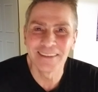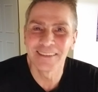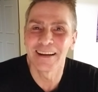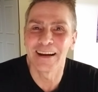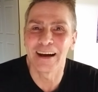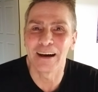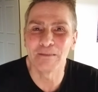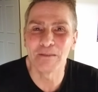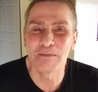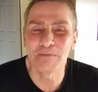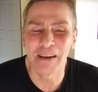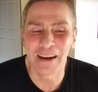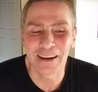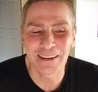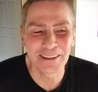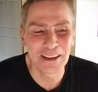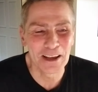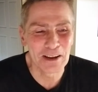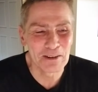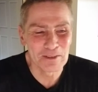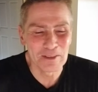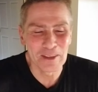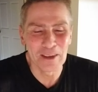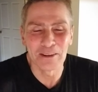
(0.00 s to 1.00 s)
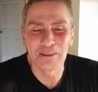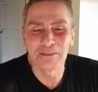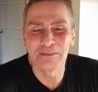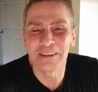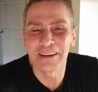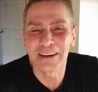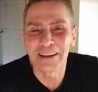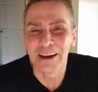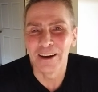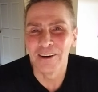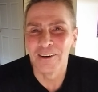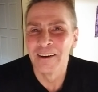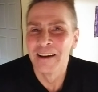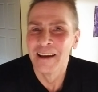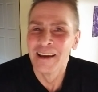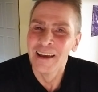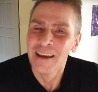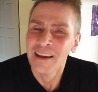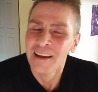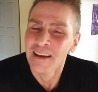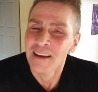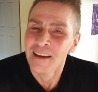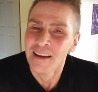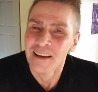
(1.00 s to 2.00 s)
I'll be back later with another video.
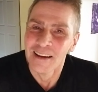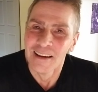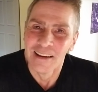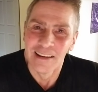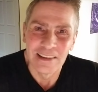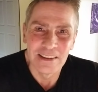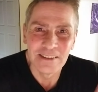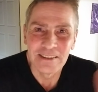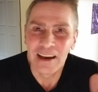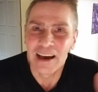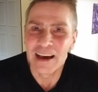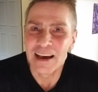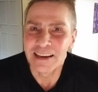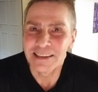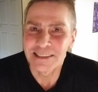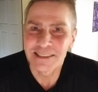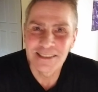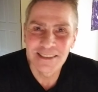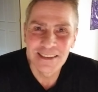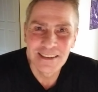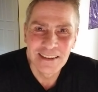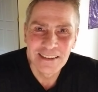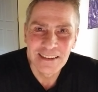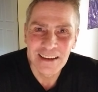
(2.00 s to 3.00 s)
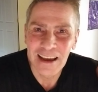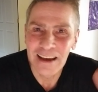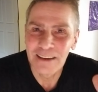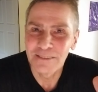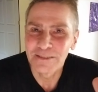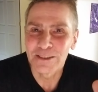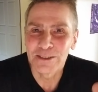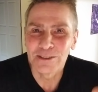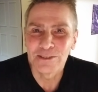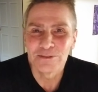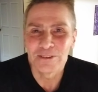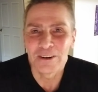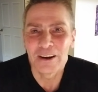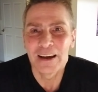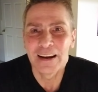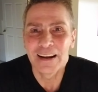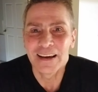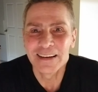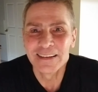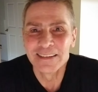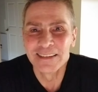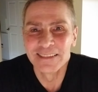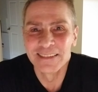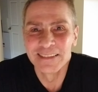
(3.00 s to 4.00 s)
You guys, have a good
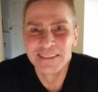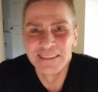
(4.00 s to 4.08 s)
Friday.